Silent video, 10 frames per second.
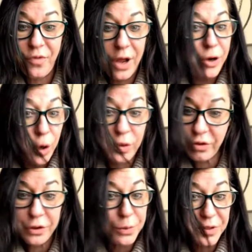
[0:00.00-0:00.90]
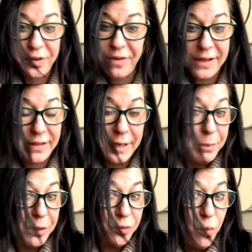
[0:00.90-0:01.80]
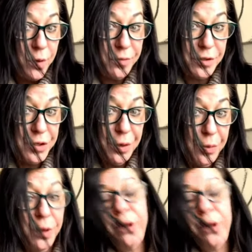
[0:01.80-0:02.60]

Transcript: I know it's 100% fact. It's one of the two.